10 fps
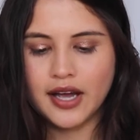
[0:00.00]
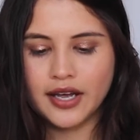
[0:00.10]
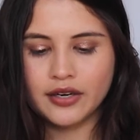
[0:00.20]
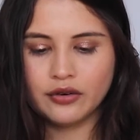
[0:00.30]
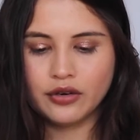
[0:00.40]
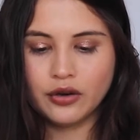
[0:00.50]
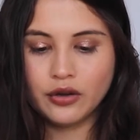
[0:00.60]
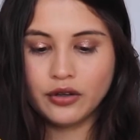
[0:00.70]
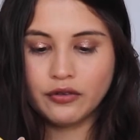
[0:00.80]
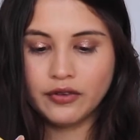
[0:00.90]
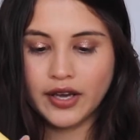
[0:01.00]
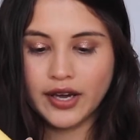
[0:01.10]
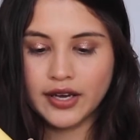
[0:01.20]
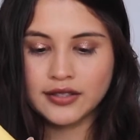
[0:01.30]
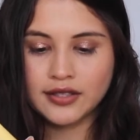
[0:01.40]
I don't know if it
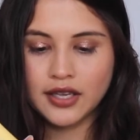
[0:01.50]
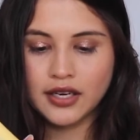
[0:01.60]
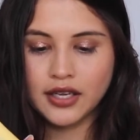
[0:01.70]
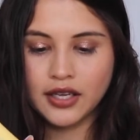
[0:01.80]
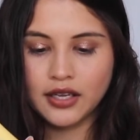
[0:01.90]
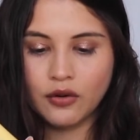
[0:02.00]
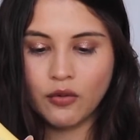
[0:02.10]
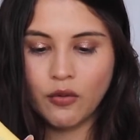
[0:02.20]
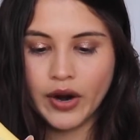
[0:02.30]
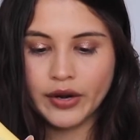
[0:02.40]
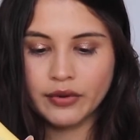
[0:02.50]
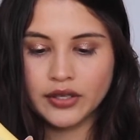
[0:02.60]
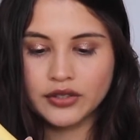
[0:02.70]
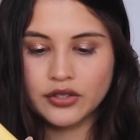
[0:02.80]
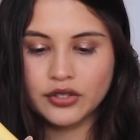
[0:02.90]
has any white
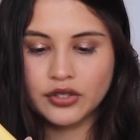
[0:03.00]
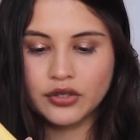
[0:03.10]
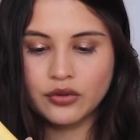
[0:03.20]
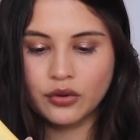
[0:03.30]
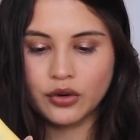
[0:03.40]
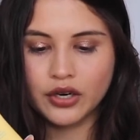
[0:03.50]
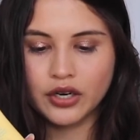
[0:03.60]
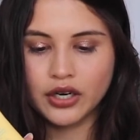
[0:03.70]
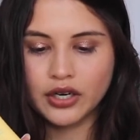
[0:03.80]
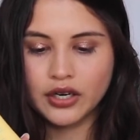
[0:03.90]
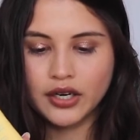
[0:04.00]
residue or